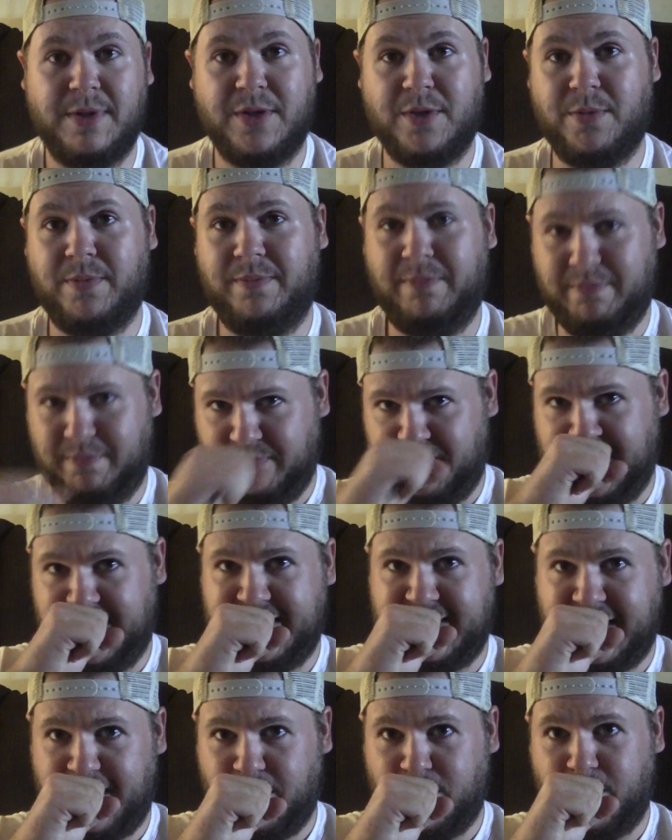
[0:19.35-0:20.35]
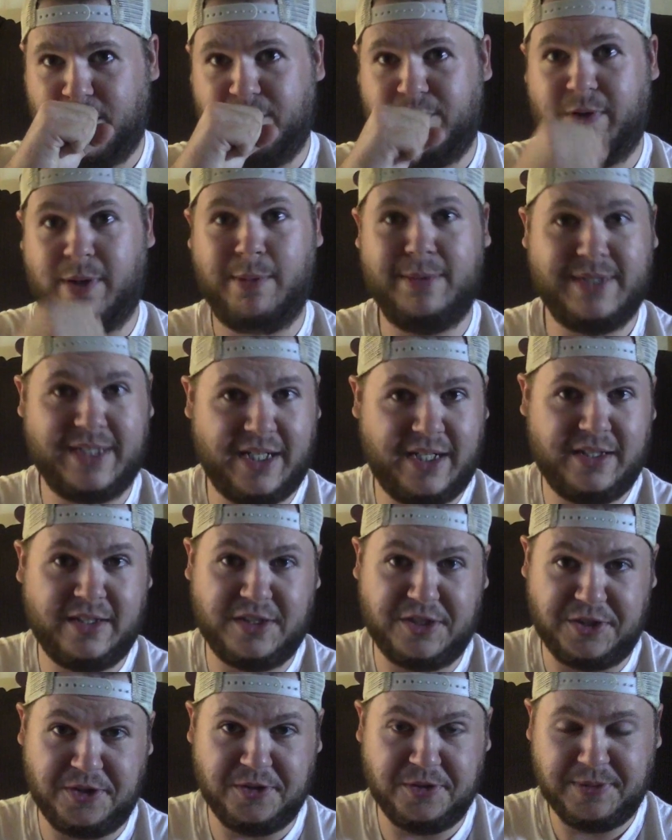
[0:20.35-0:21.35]
other things that I ordered for Amazon,
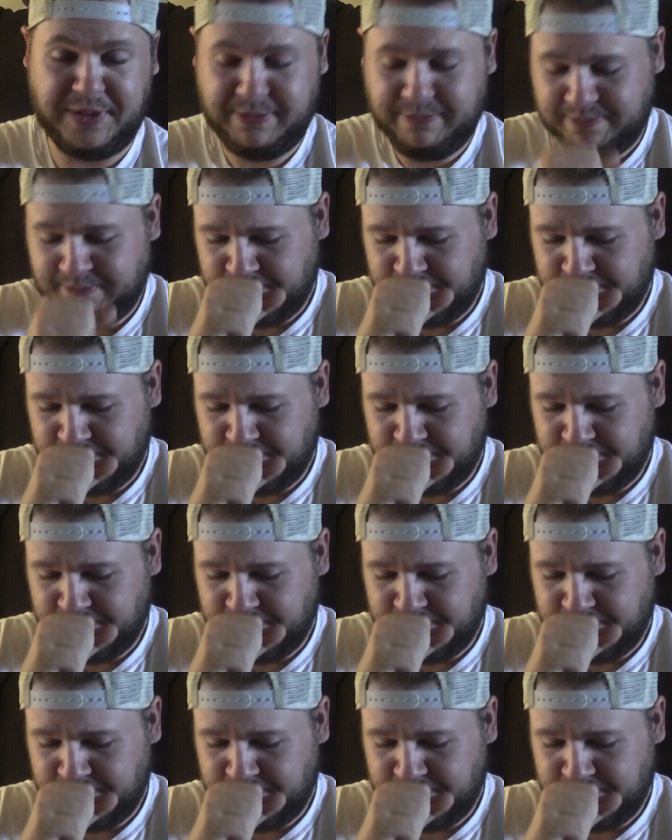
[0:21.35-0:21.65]
excuse me.